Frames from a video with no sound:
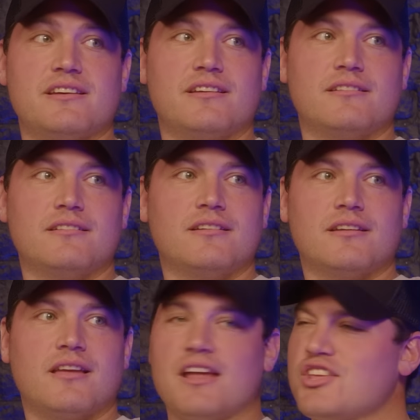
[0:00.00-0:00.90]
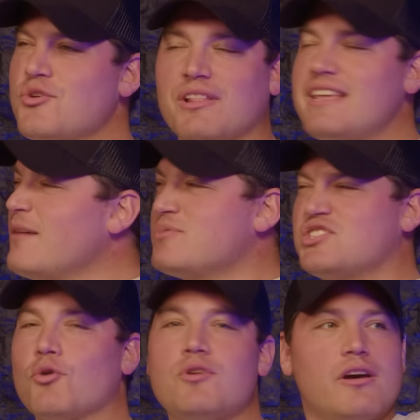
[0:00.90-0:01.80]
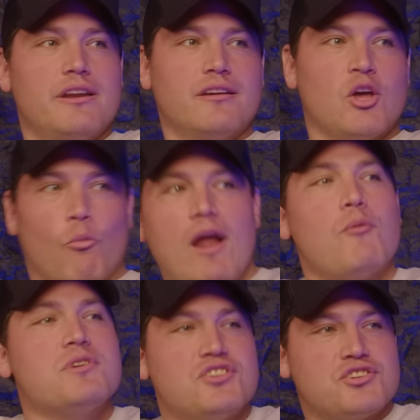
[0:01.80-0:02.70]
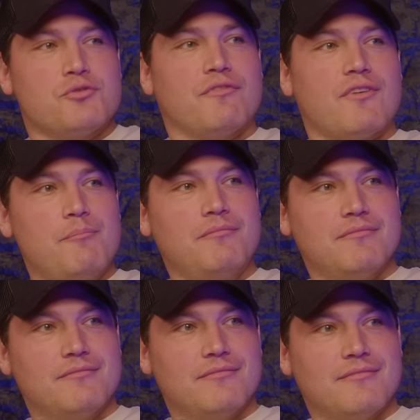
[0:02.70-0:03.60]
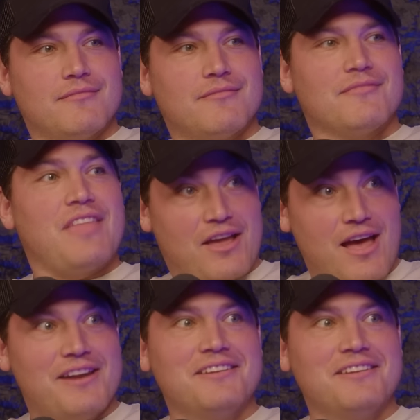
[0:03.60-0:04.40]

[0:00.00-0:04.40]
Ah, God bless you. God, you clean up Thank so good. So Where was your suit from? My wedding. Thank God.